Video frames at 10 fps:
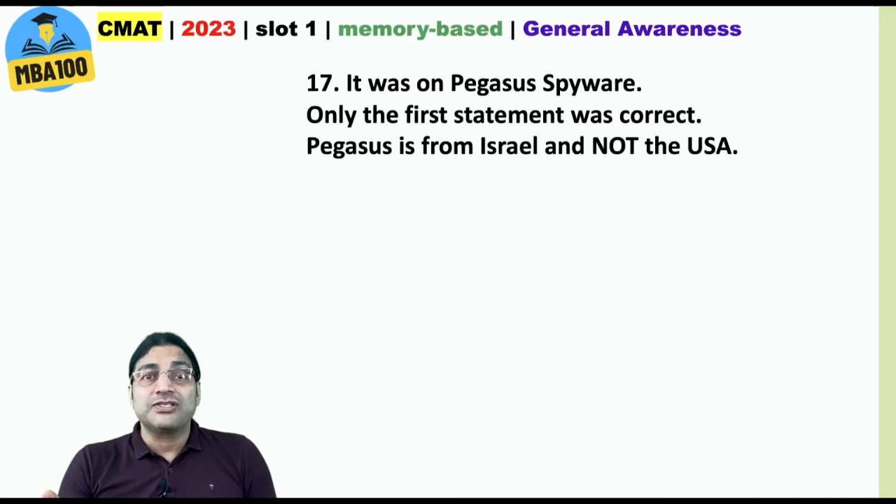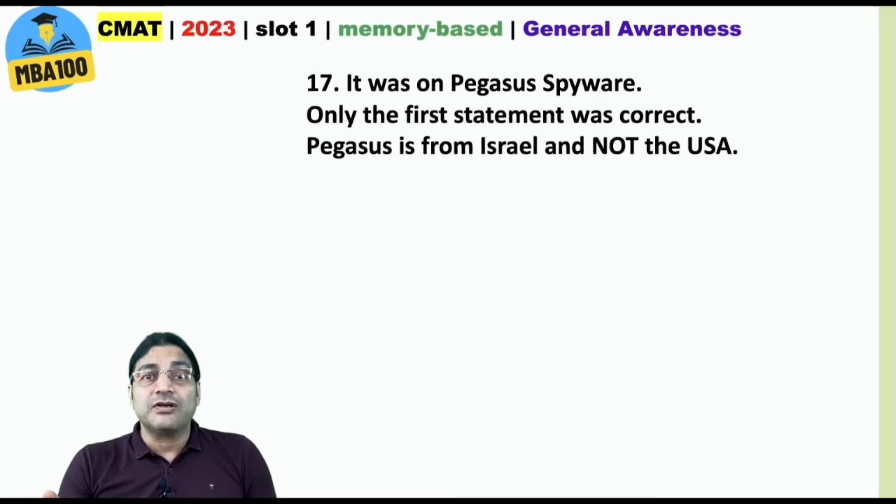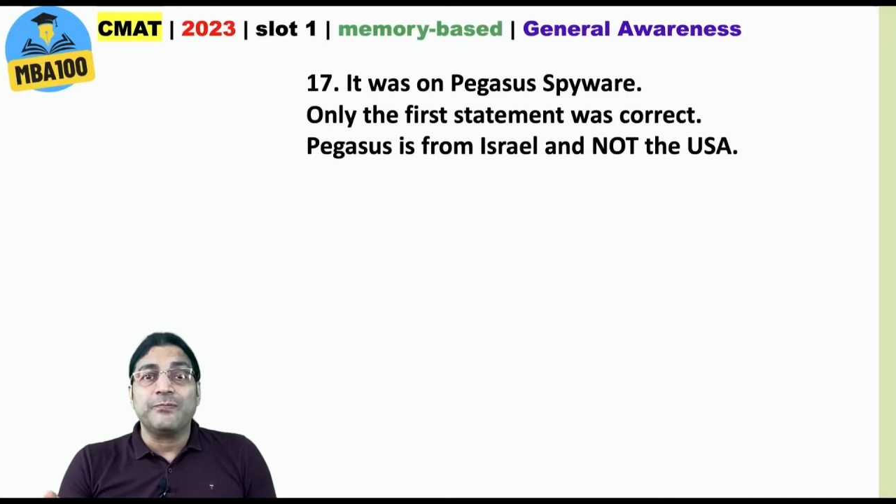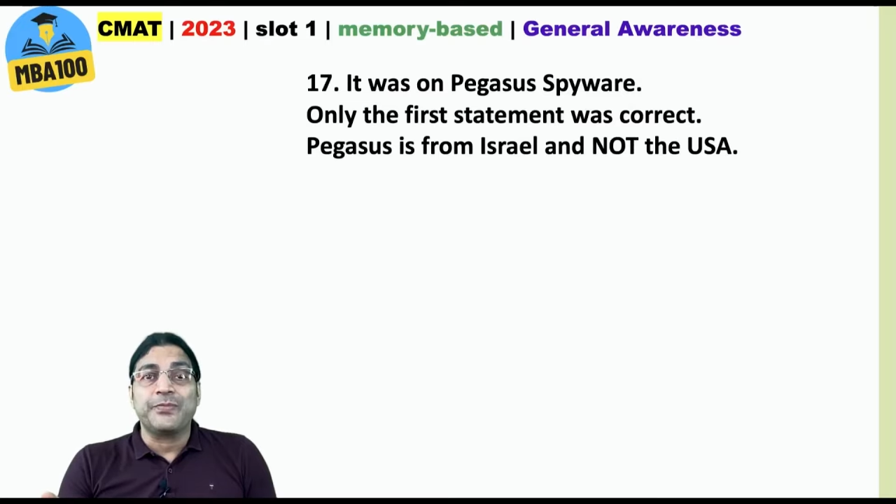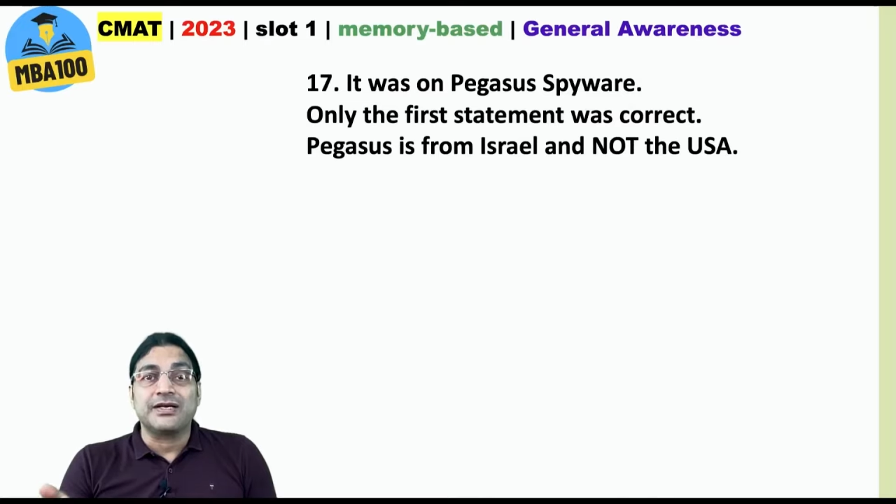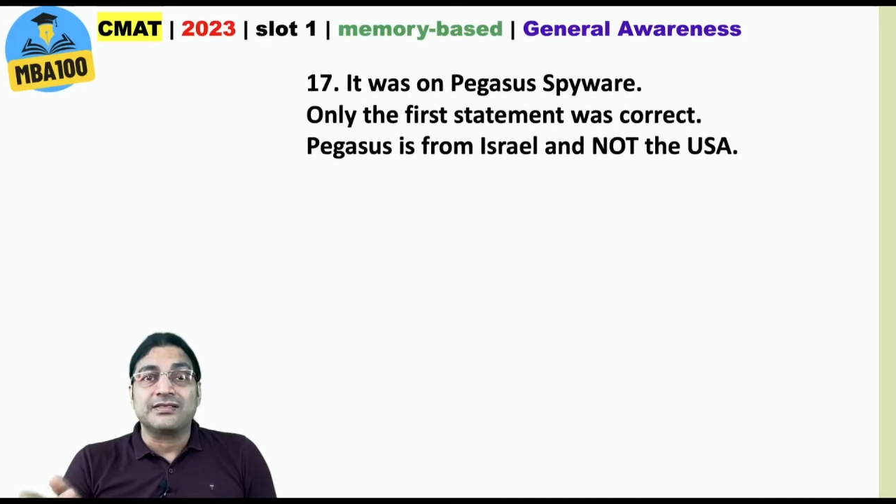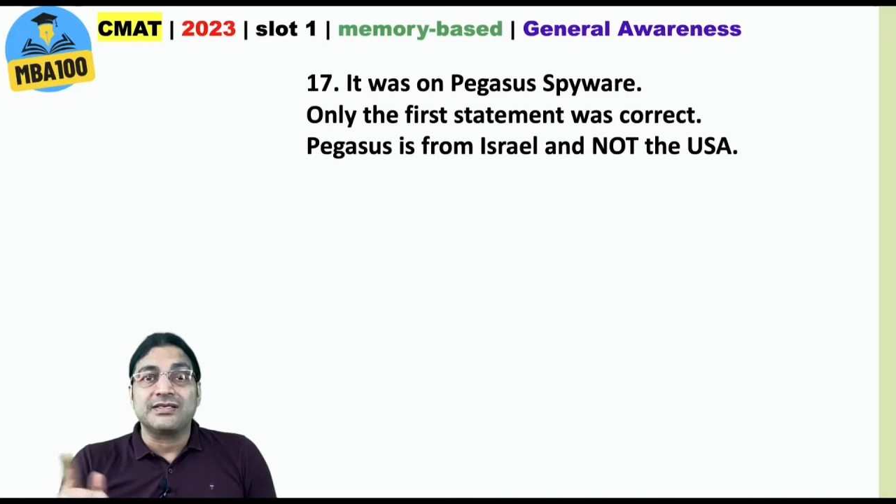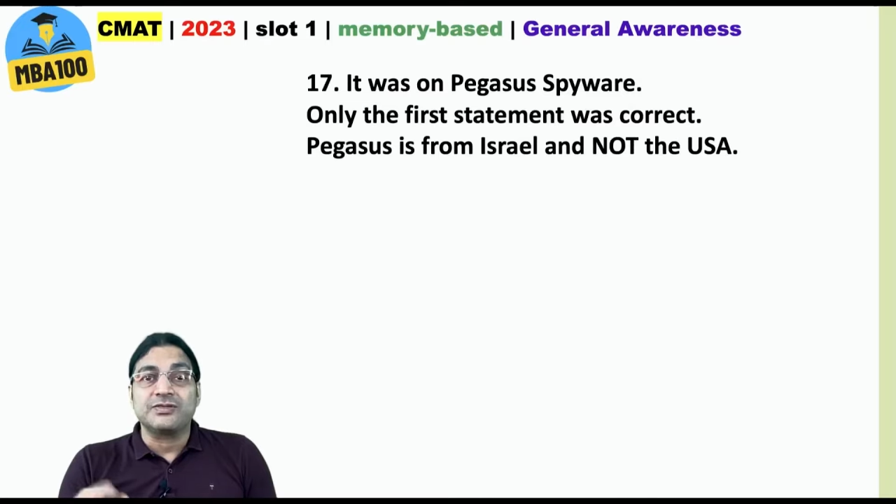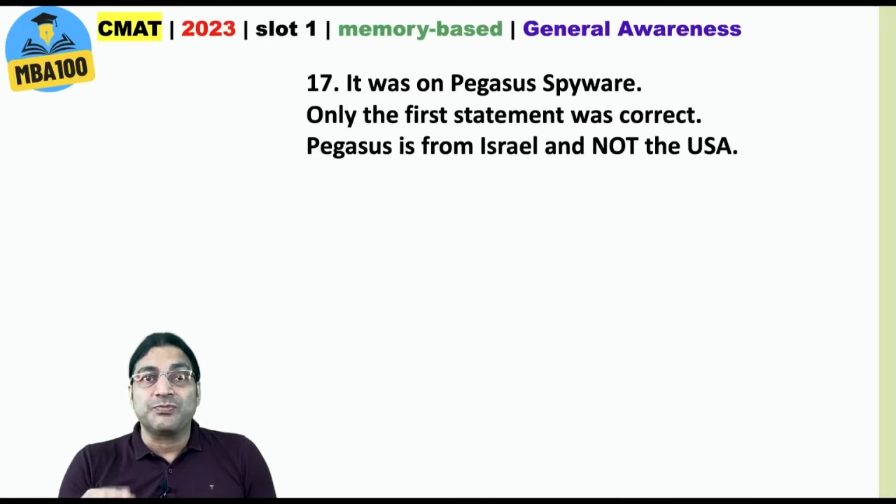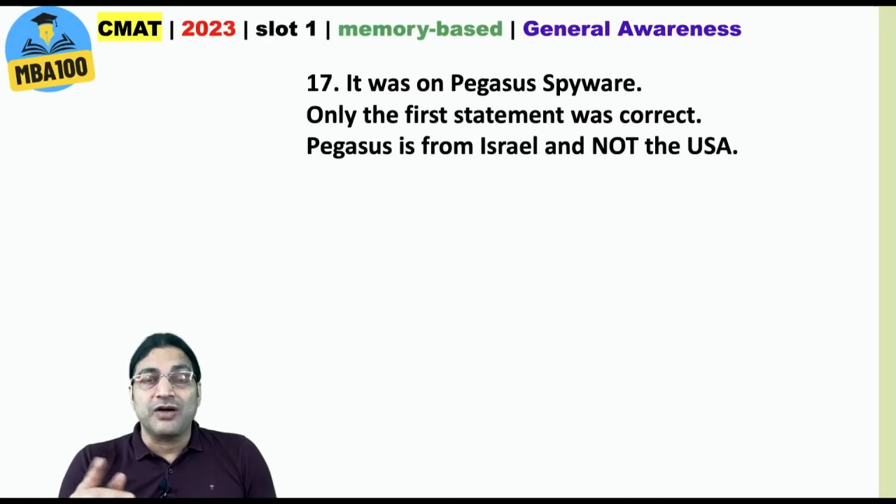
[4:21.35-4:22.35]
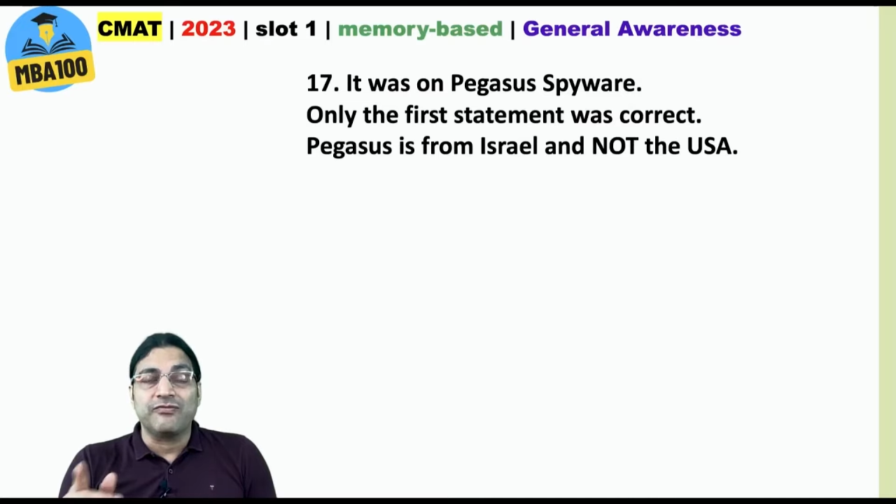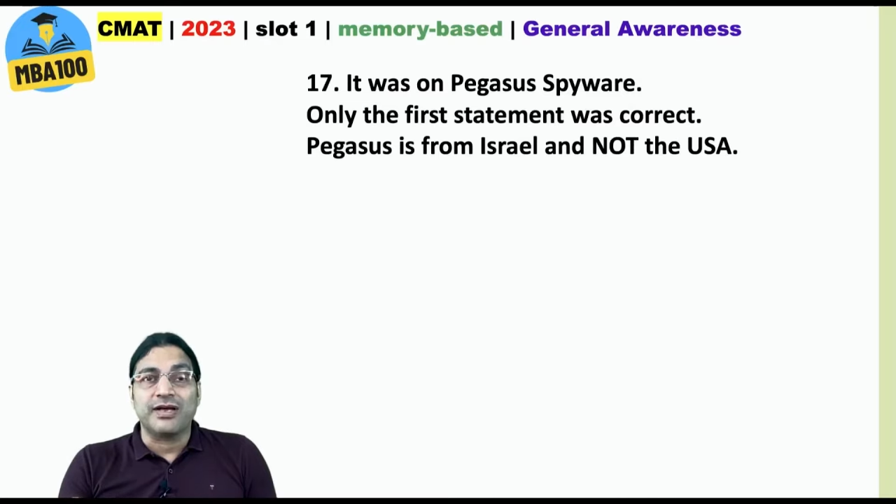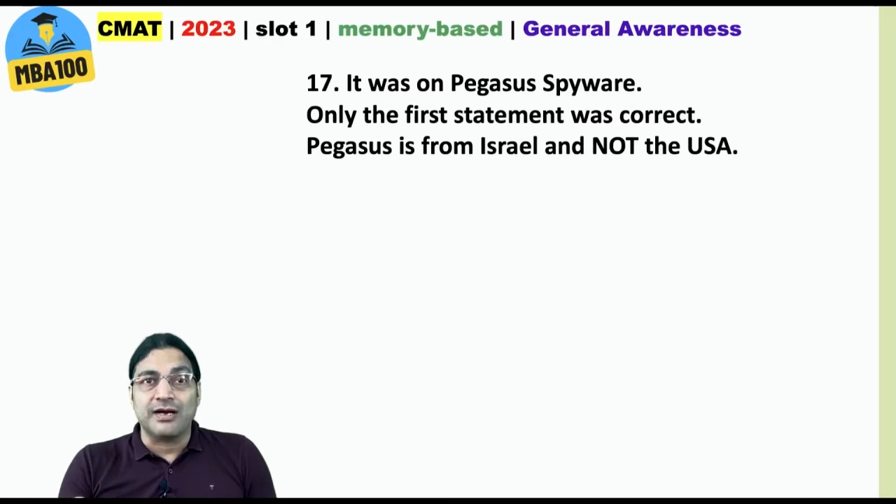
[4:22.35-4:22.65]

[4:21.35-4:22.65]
on Pegasus spyware.